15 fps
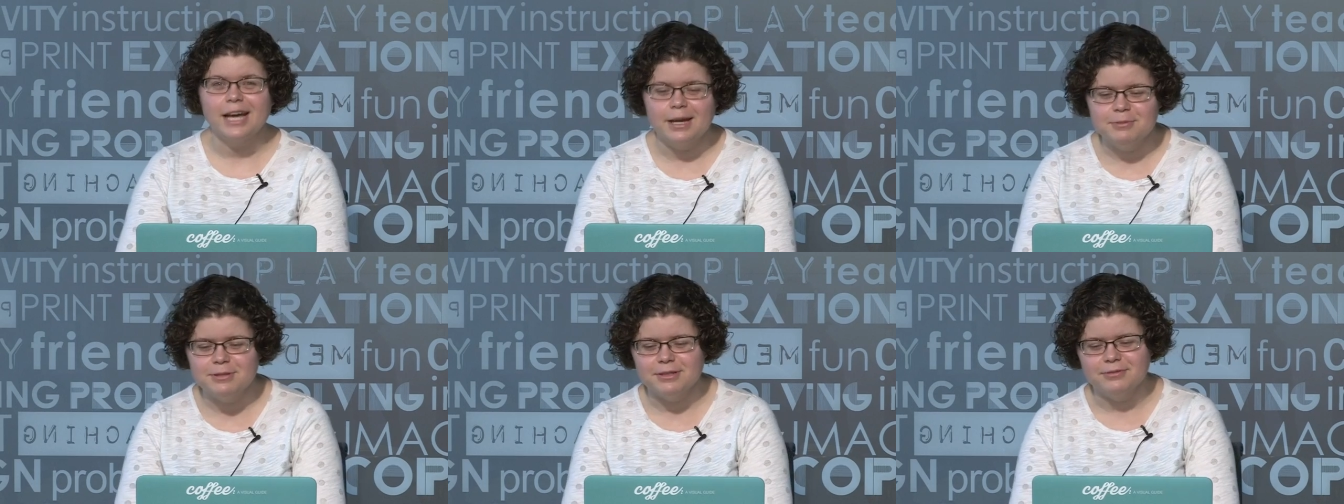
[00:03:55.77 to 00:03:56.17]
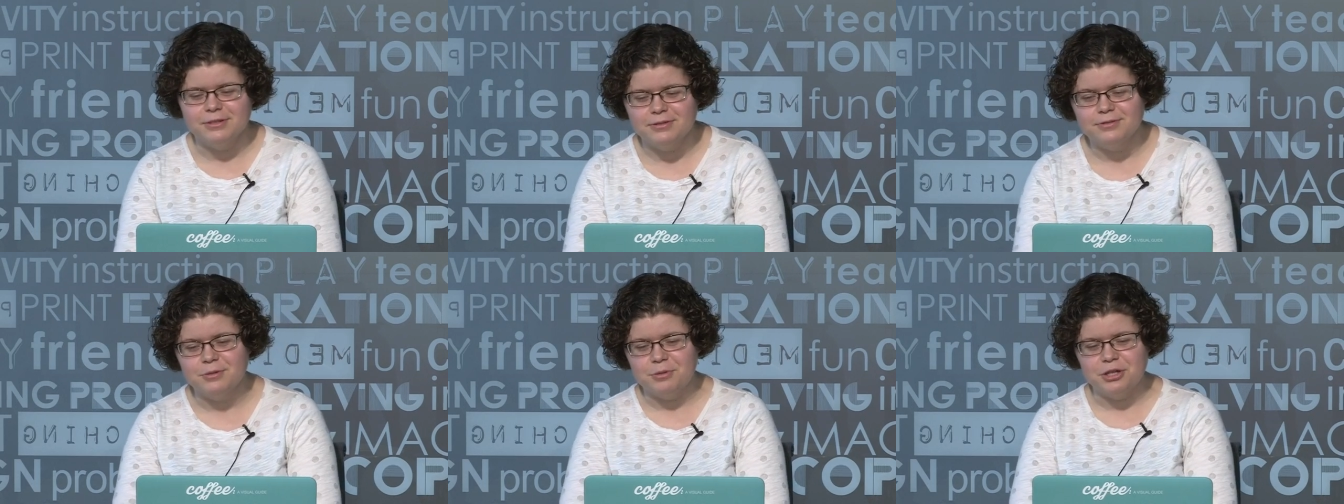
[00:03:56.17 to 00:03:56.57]
types of
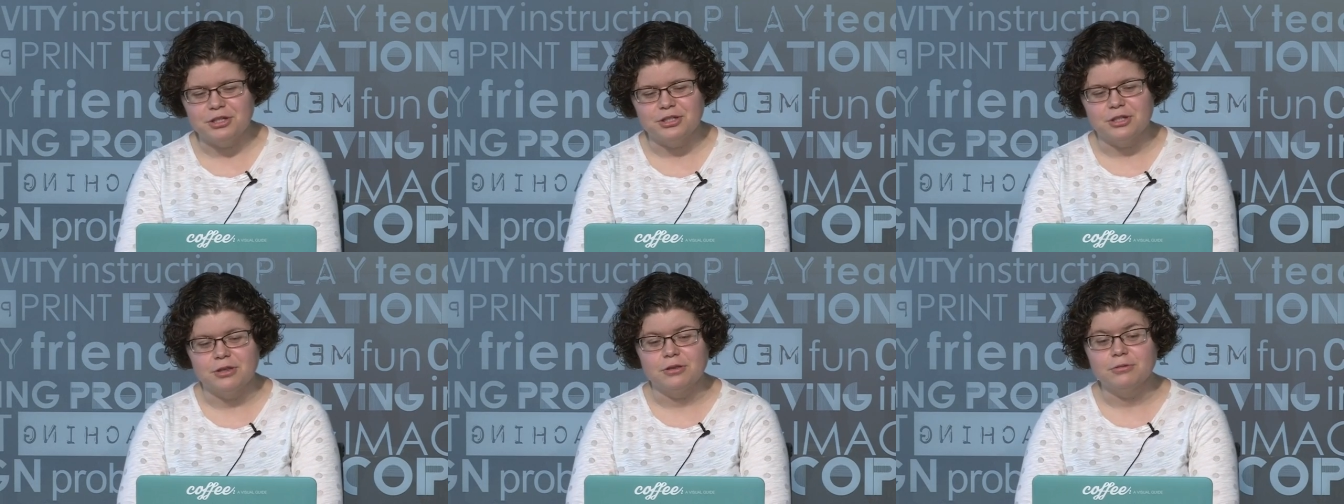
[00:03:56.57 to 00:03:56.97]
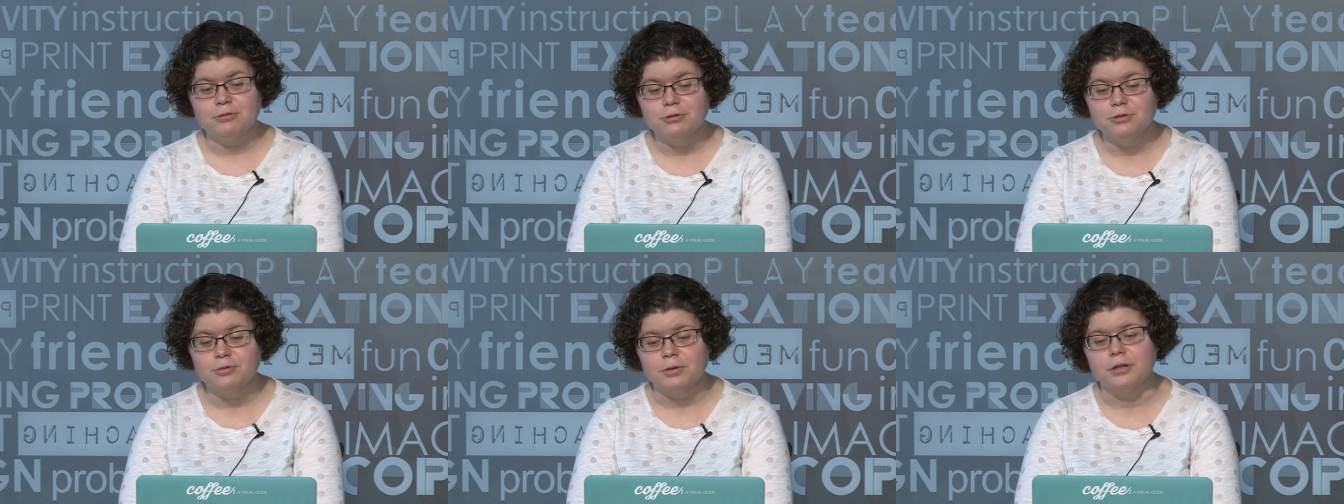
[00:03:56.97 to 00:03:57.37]
information
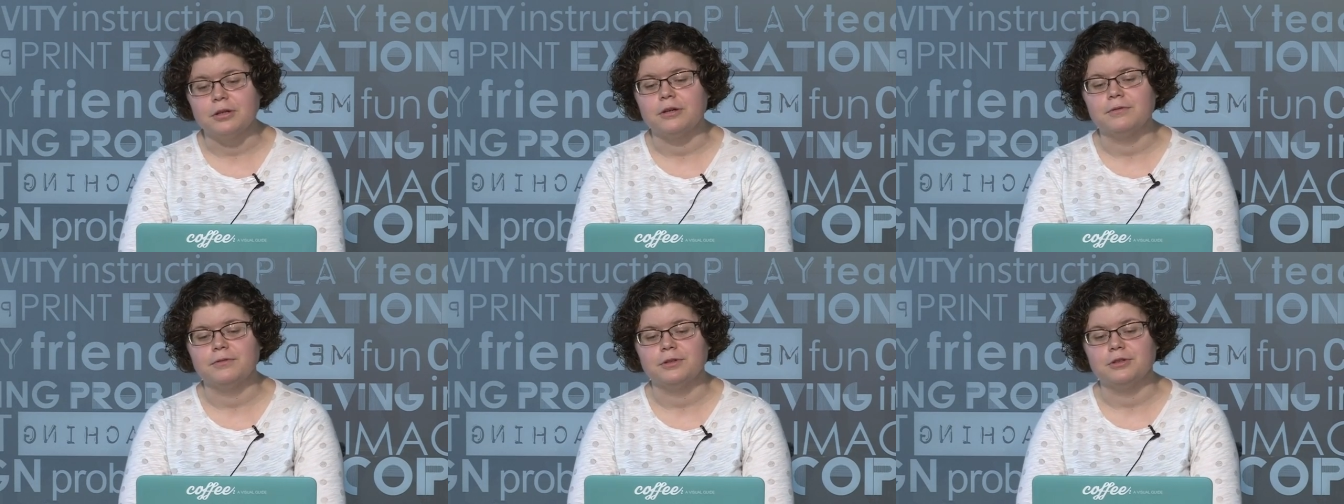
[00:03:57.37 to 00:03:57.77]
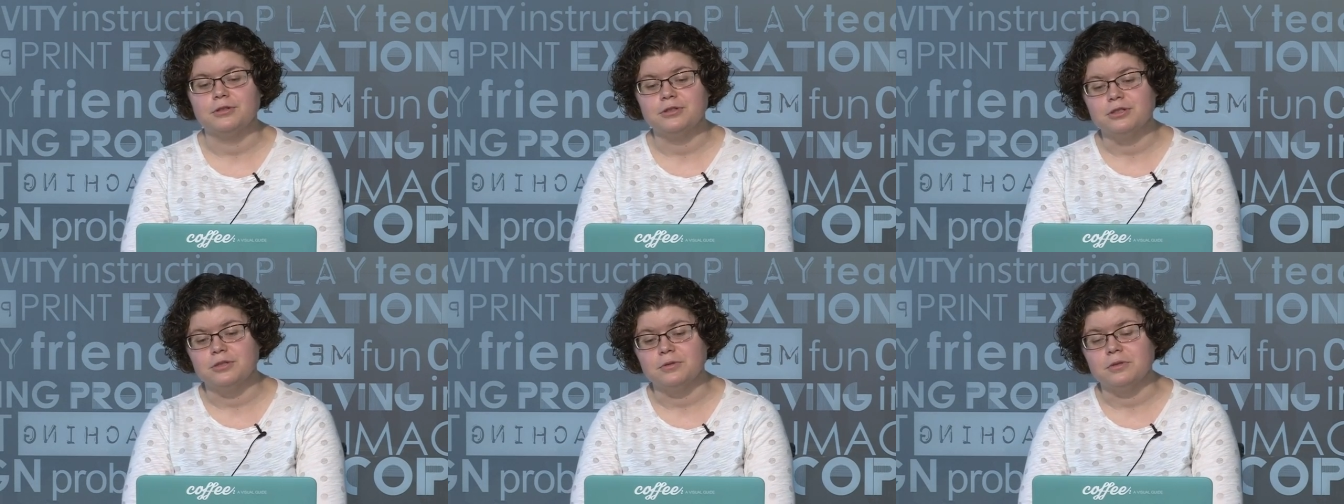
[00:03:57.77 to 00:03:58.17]
through Twitter for your
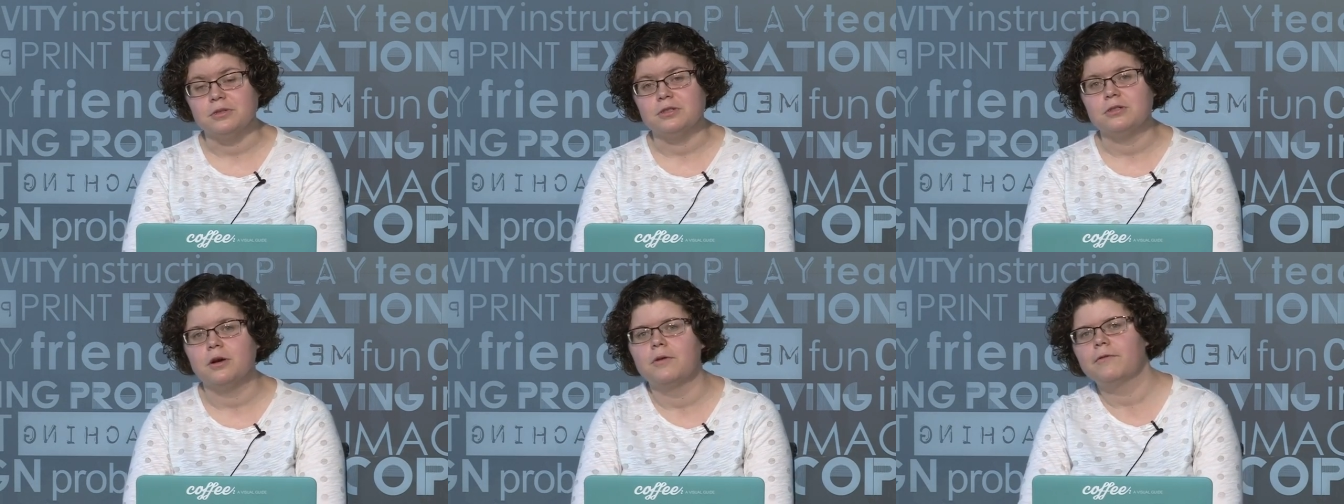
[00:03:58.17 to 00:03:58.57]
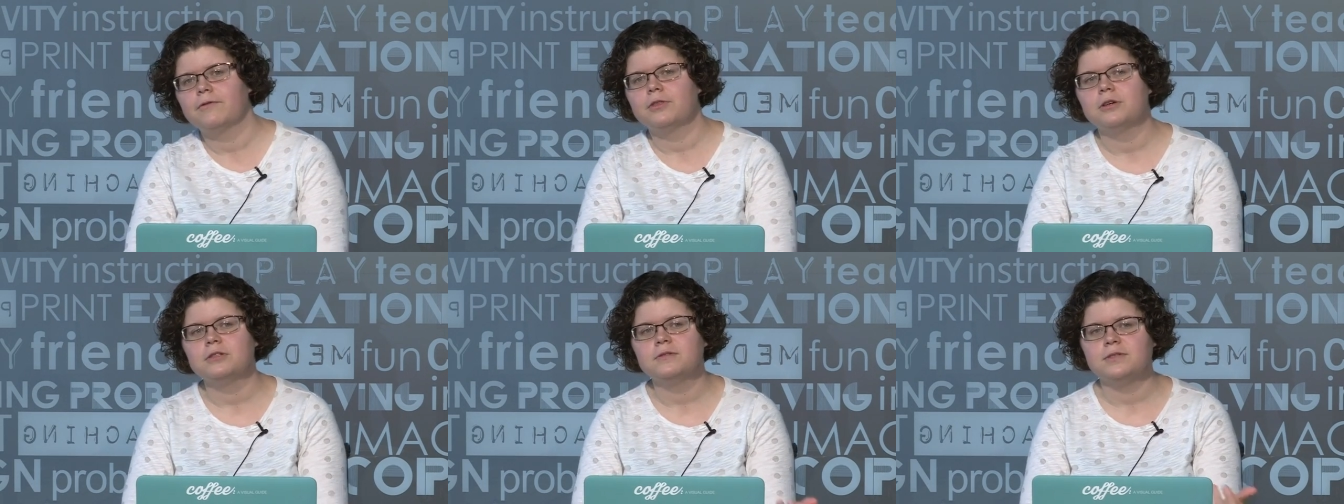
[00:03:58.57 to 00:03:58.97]
students. So
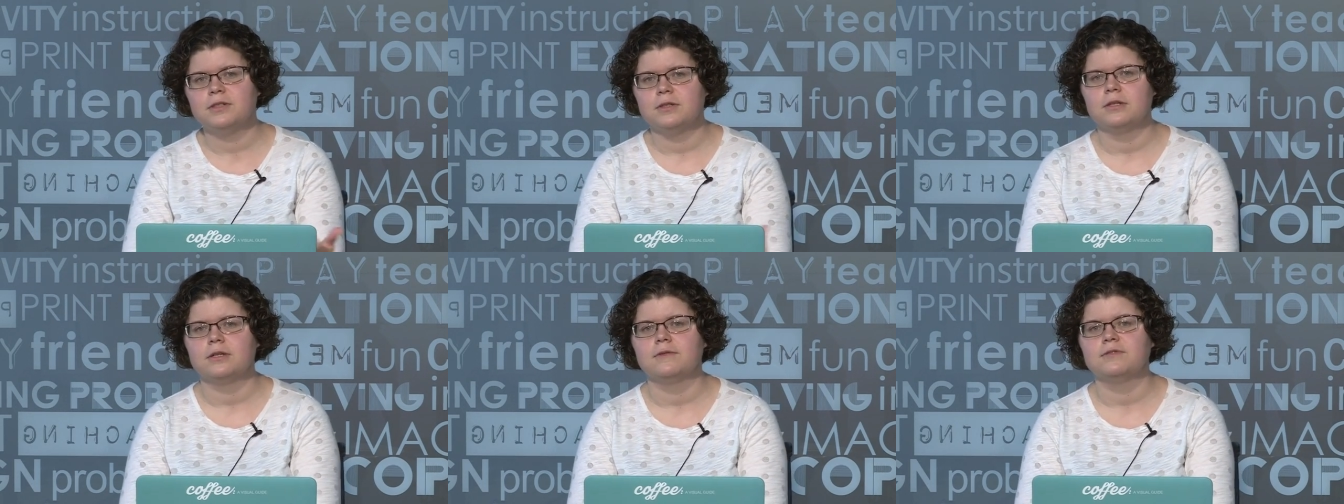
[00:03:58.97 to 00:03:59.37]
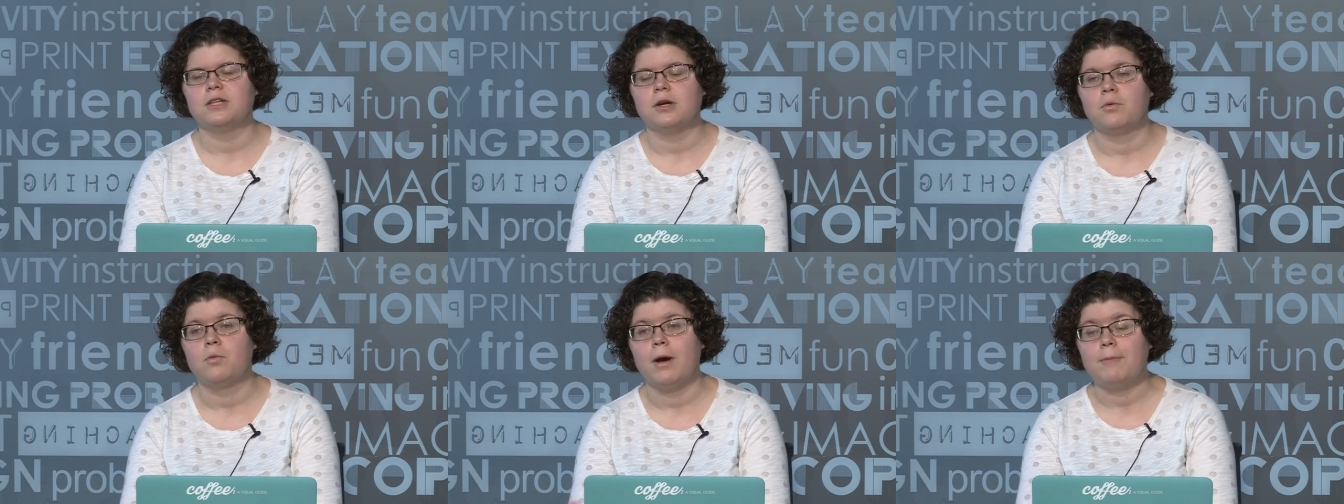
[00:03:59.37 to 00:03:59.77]
for those of you that have
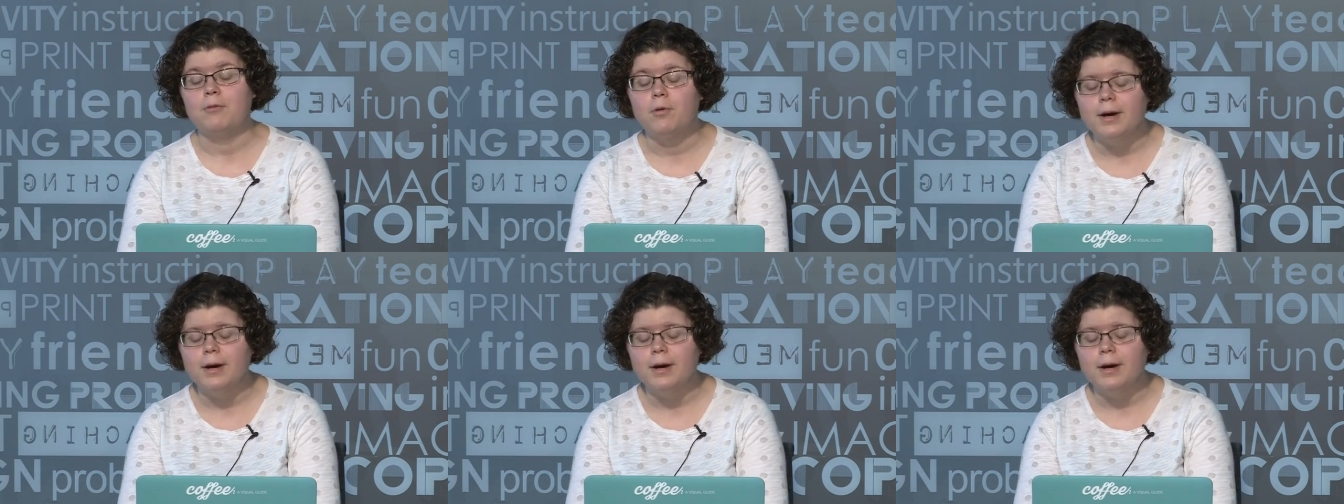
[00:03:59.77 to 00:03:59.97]
done web